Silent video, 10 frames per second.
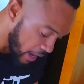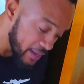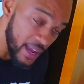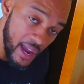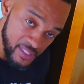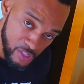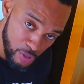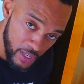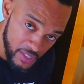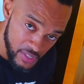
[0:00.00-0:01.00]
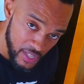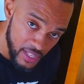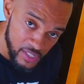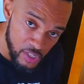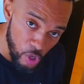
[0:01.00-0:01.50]
And guys, as you can see,
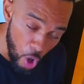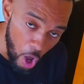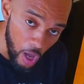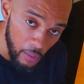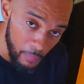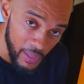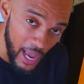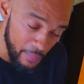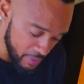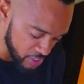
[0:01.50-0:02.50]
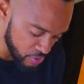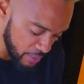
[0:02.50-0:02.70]
this is all plant-based, right?